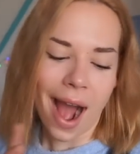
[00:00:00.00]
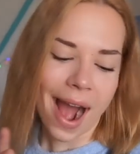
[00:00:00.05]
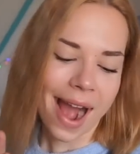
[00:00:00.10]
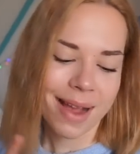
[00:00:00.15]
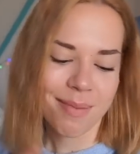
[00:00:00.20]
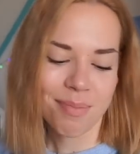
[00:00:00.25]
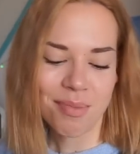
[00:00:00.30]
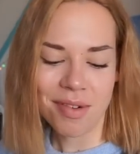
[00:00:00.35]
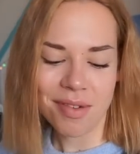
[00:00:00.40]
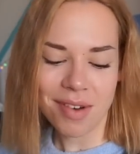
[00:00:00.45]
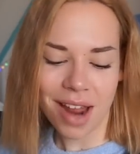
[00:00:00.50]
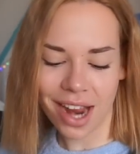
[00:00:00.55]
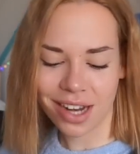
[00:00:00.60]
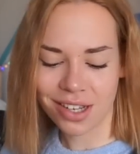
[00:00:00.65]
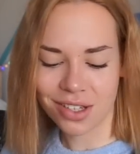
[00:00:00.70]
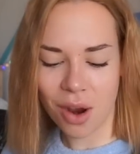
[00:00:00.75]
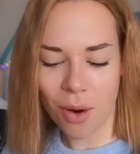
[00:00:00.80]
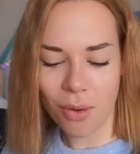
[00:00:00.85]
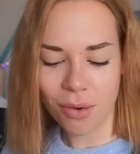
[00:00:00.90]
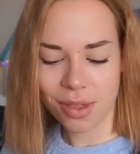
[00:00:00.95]
I
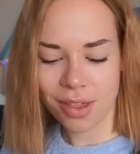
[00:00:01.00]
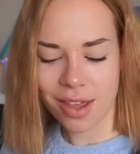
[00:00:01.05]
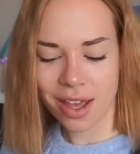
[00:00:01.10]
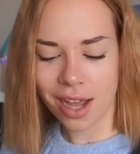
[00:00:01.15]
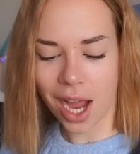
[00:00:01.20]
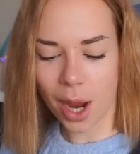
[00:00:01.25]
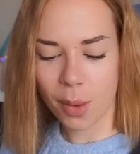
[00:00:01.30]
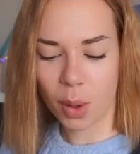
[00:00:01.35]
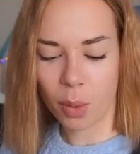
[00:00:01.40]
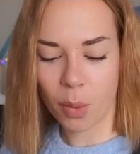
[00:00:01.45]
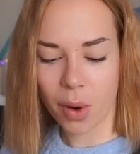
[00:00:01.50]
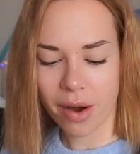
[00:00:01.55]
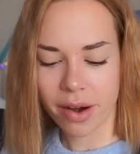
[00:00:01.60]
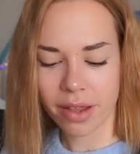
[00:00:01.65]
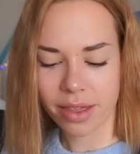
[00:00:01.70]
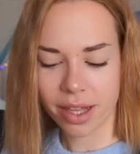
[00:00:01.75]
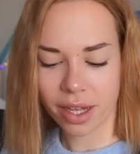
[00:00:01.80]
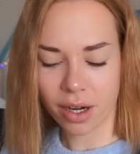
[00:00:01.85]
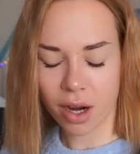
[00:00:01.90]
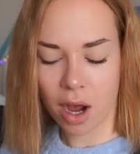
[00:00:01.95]
don't think I will wear
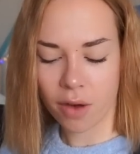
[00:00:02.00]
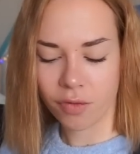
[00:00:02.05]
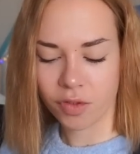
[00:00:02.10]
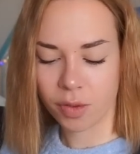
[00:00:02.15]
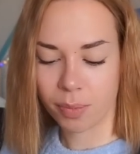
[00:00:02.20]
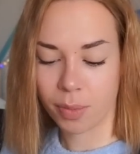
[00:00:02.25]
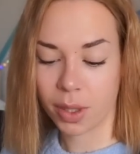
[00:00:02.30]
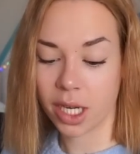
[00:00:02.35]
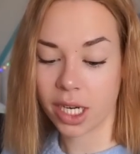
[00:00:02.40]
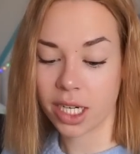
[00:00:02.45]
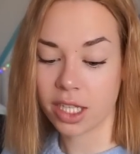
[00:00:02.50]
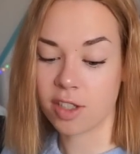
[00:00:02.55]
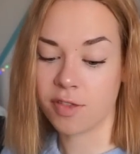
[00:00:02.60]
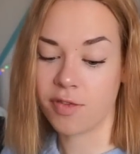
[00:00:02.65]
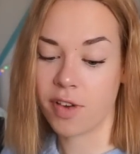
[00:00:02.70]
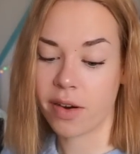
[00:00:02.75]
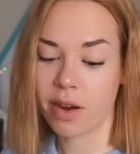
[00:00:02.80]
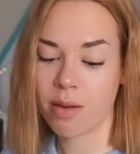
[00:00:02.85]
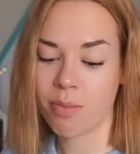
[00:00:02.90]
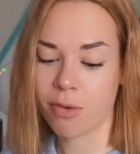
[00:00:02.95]
it that often, but it is
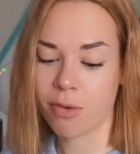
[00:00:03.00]
very